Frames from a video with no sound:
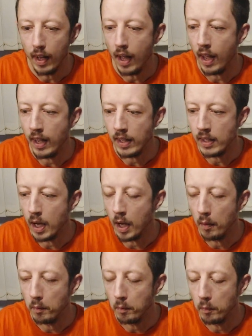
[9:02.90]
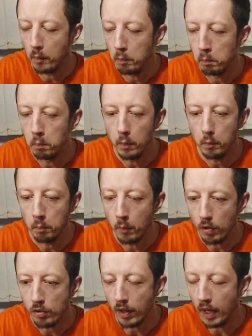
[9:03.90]
a
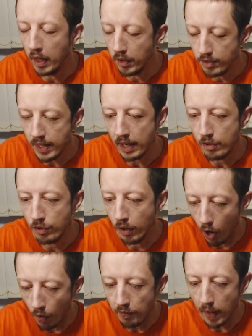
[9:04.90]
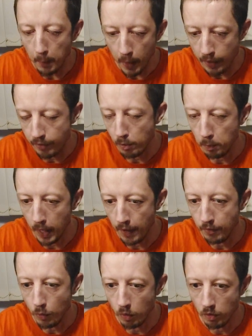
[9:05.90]
modular section of that power supply
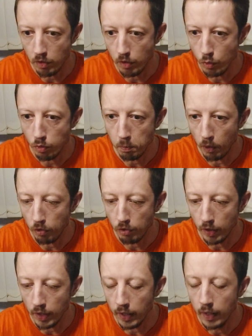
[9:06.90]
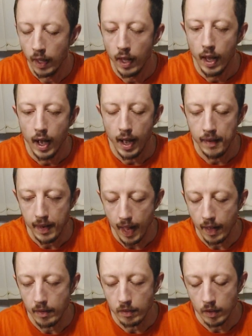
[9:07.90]
if you want to use modular. And
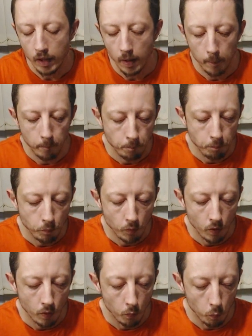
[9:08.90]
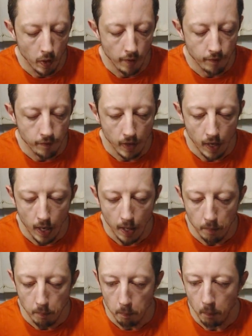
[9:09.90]
then with
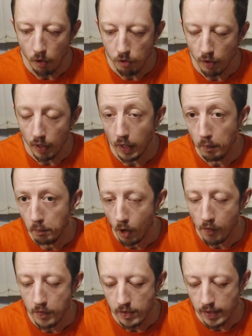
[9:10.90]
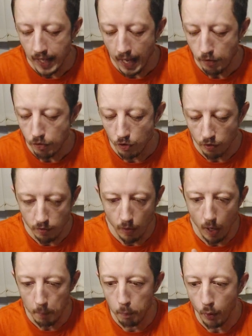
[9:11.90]
modular, obviously that's just
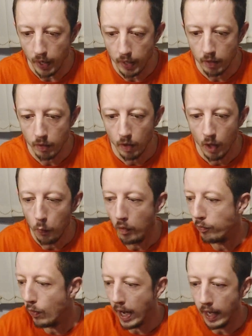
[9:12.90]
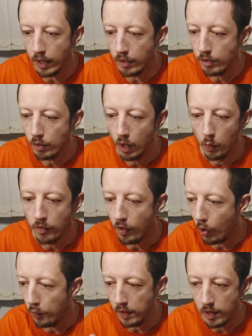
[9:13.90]
a brick with wires with
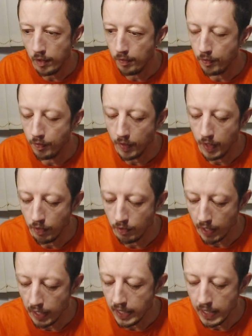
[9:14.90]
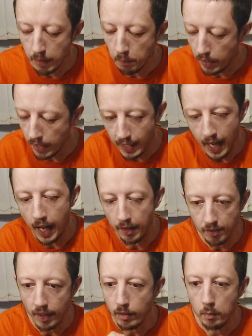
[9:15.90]
all the different things that you need, but you
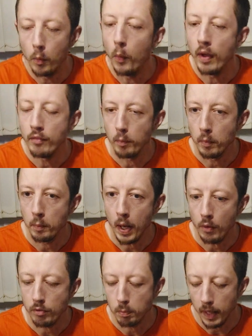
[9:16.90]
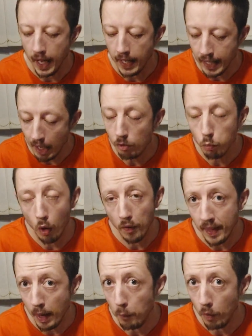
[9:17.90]
can't take them away from the power supply. And that's
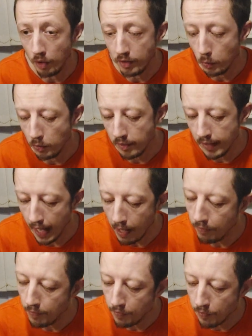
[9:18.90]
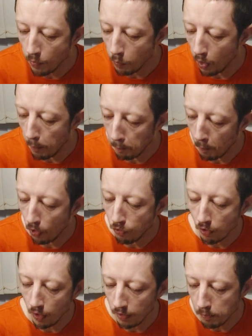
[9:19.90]
what that was. It was an 850 watt
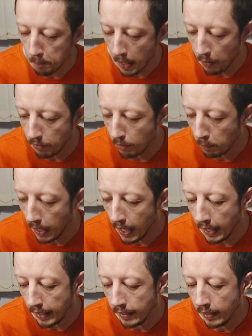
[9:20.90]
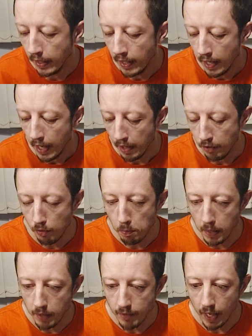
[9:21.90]
modular power supply, and it just
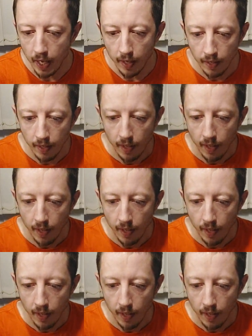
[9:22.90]
means that